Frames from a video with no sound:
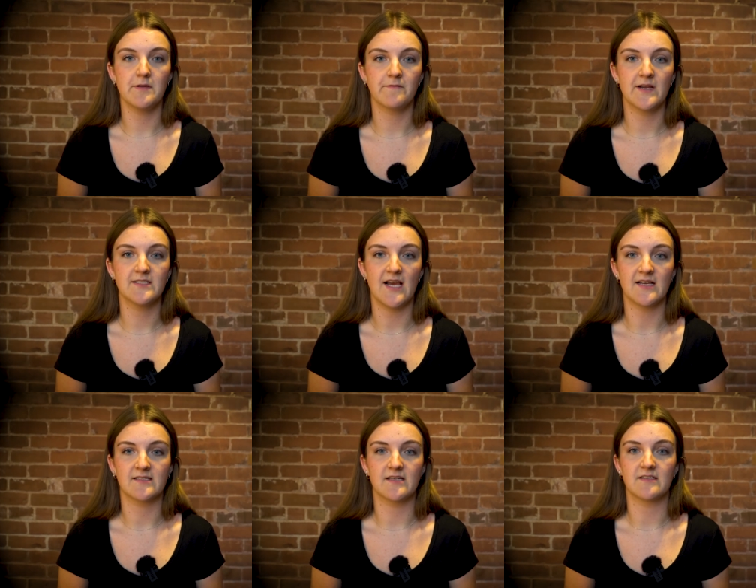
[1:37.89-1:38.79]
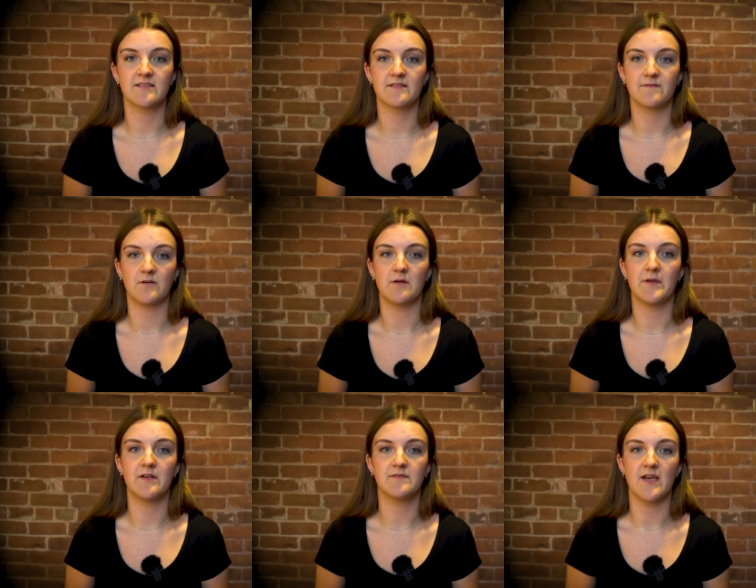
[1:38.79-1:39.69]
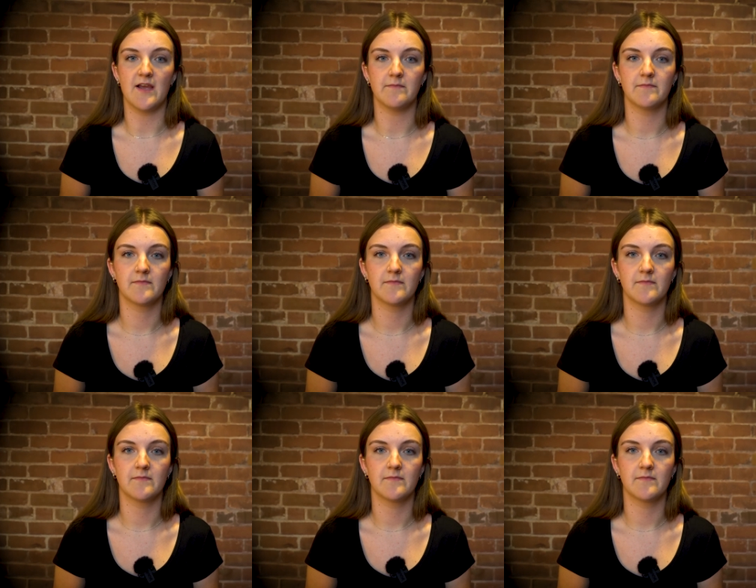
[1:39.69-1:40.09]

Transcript: be afraid to ask us for a bit of time